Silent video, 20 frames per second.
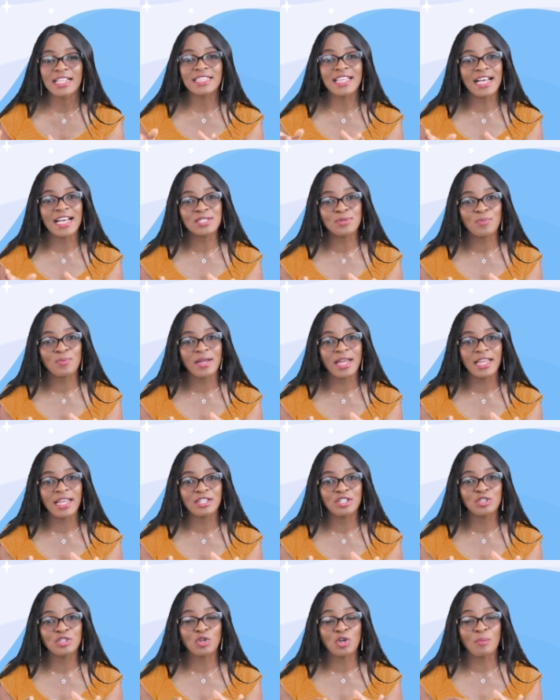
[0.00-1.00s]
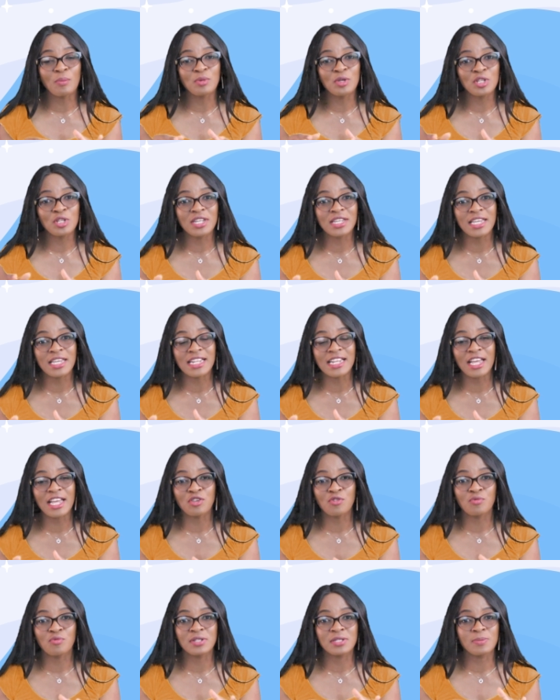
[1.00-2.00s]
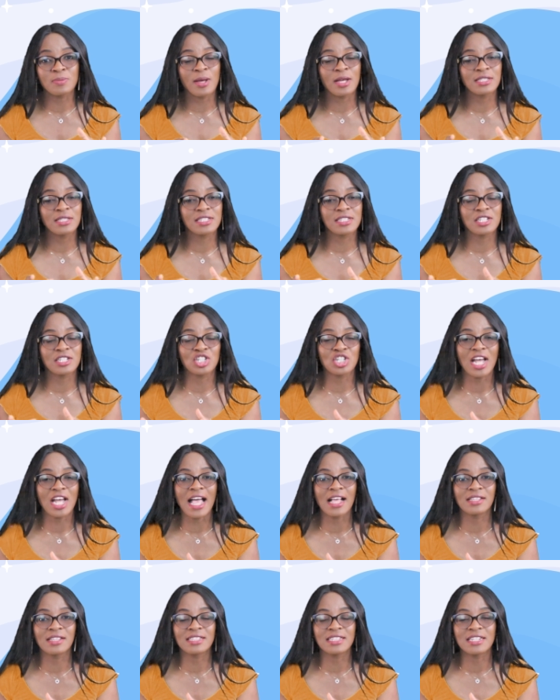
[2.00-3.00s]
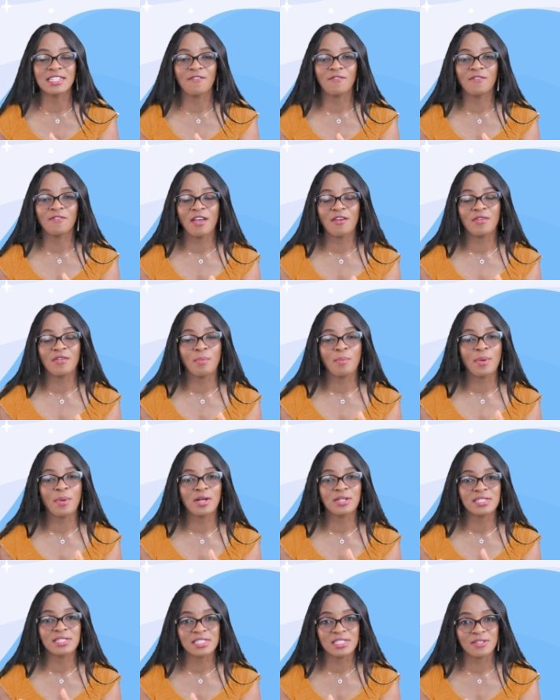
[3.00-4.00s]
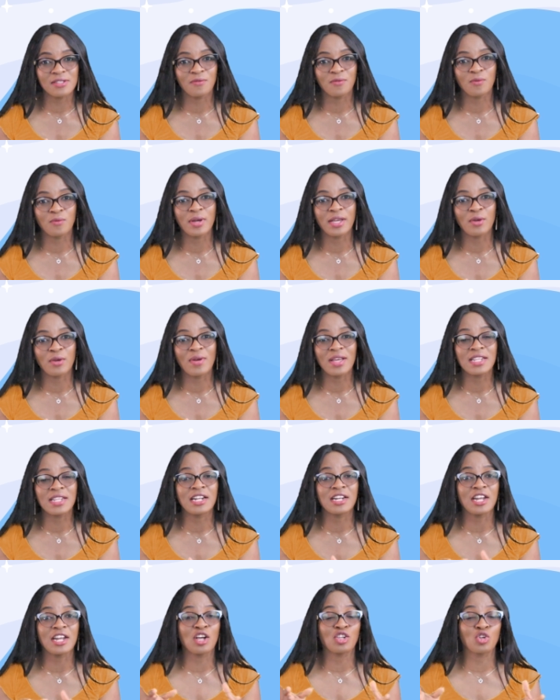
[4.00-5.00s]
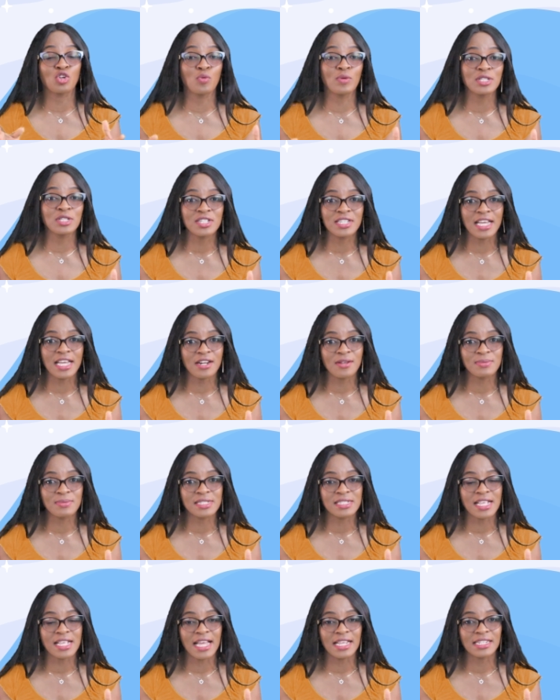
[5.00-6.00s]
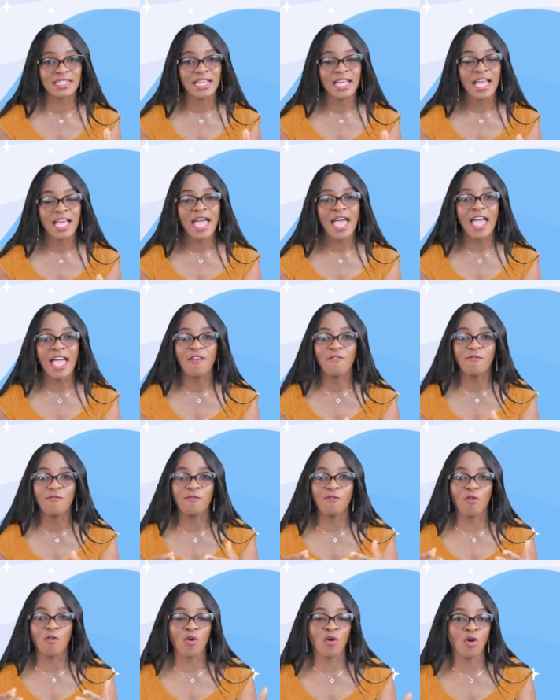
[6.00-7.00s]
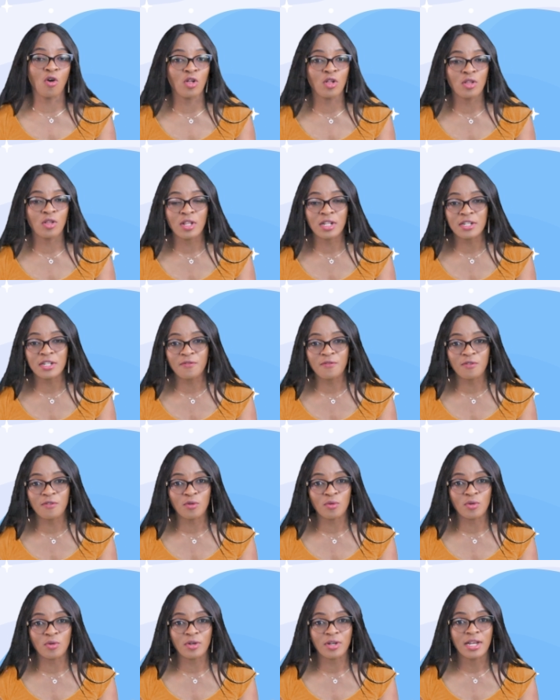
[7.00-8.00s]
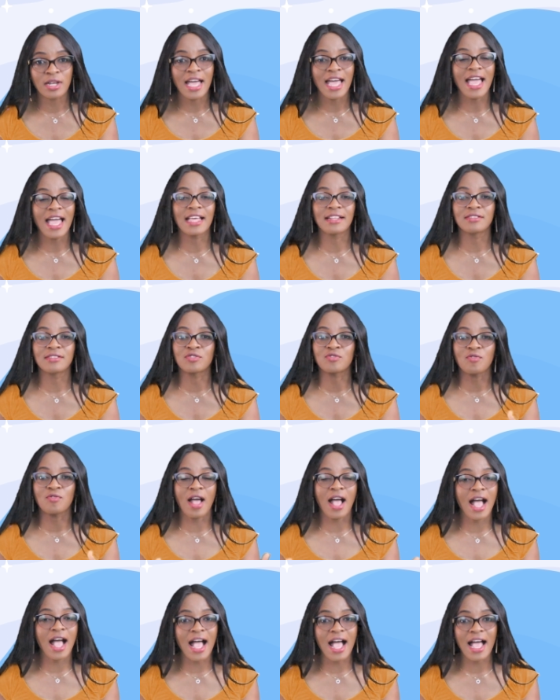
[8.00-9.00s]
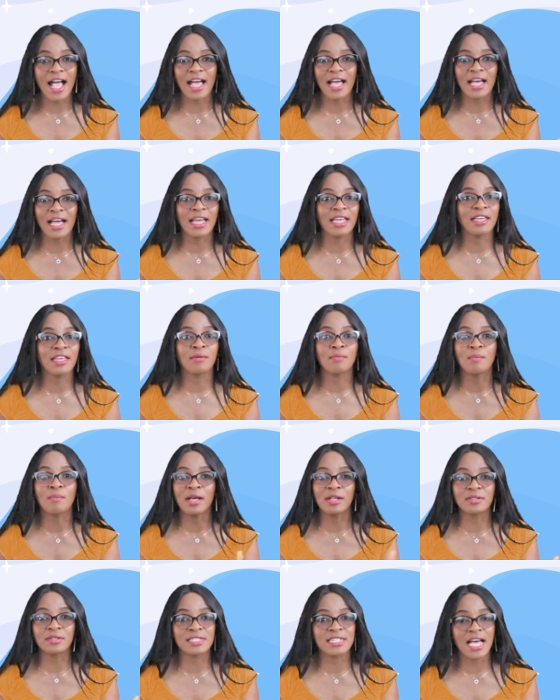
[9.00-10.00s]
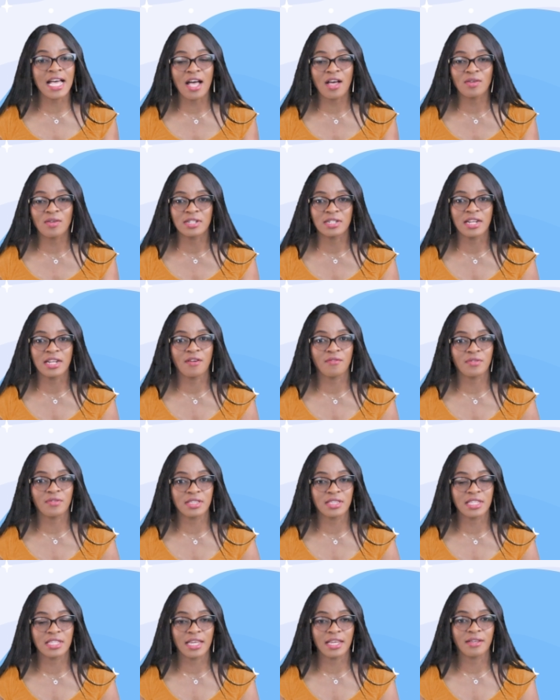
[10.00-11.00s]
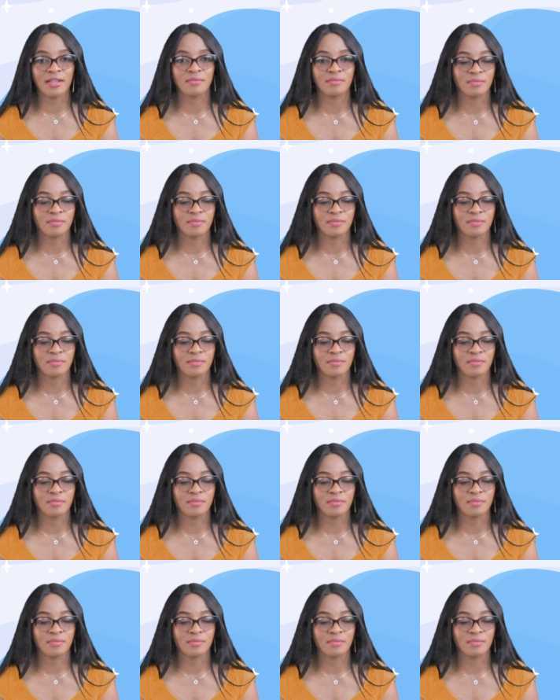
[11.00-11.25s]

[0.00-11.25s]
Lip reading: That's when you communicate and you respond to the child in a very positive way, where they're not going to get upset and fall on the floor and cry and melt down and everything.